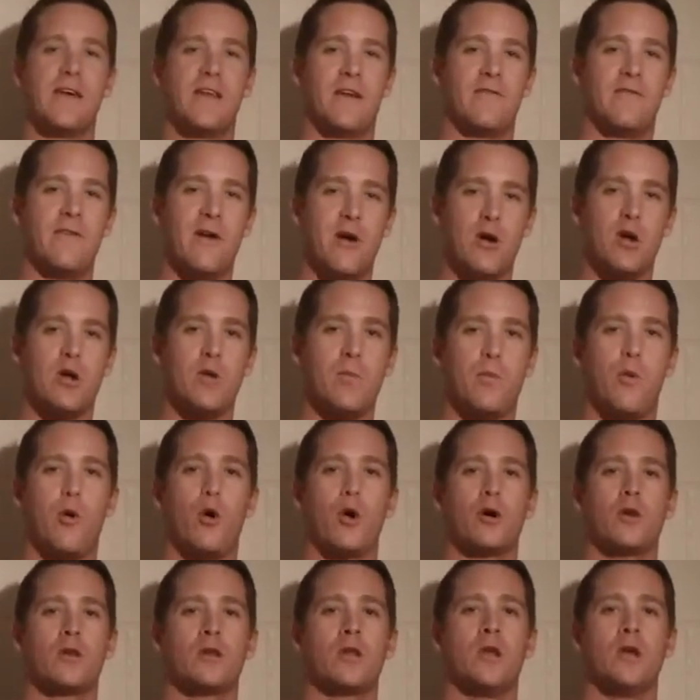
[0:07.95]
are very
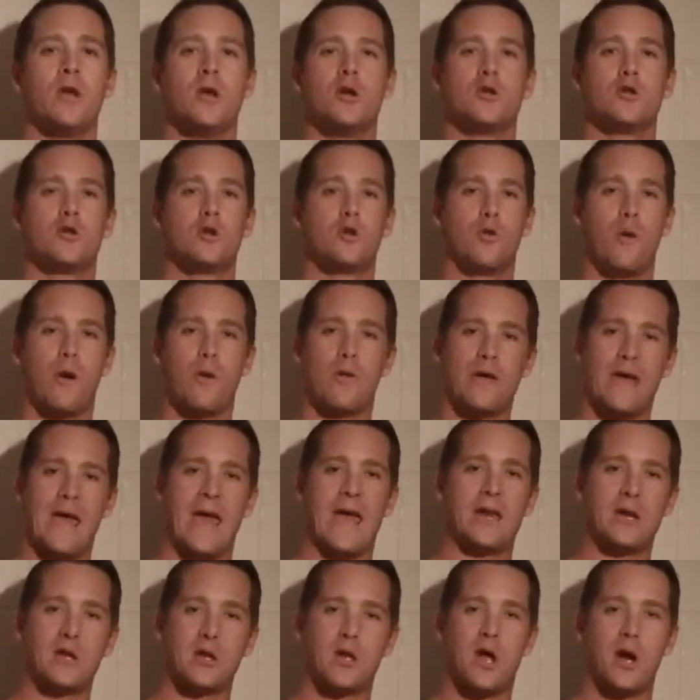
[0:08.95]
important to the way we
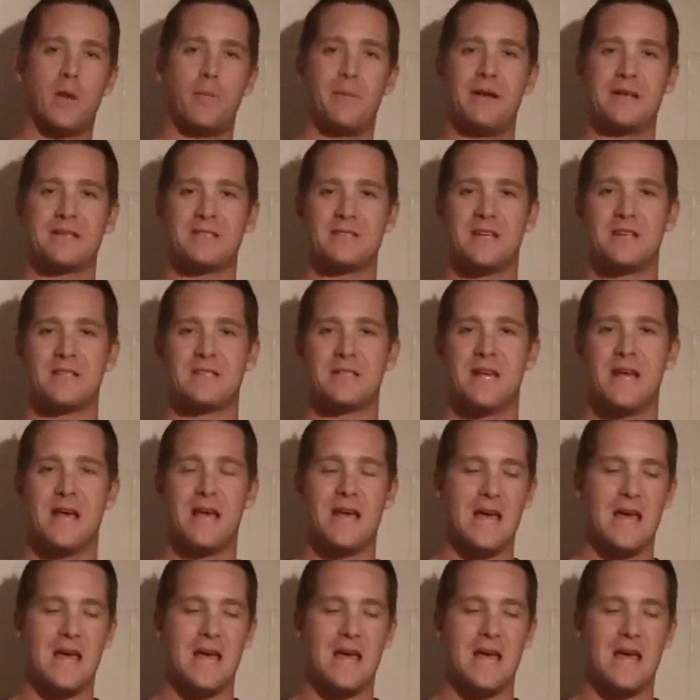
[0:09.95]
handle our business